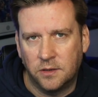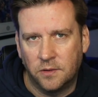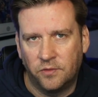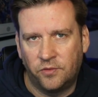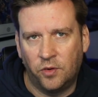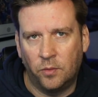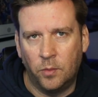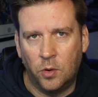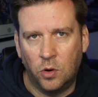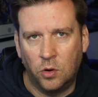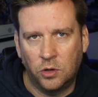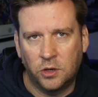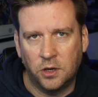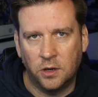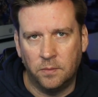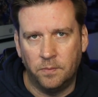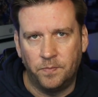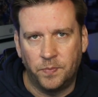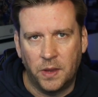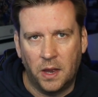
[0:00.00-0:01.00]
for
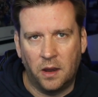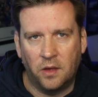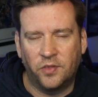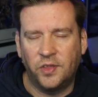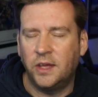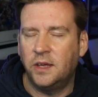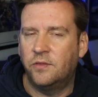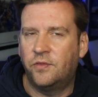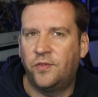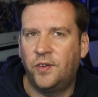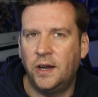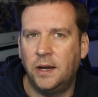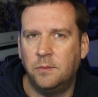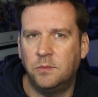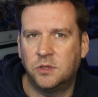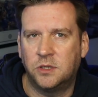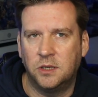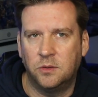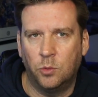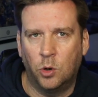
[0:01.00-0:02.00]
Morecambe, and I think
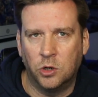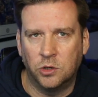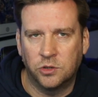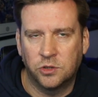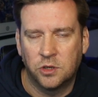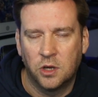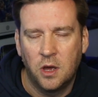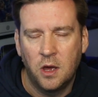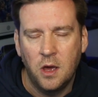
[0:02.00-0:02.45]
Phillips it was,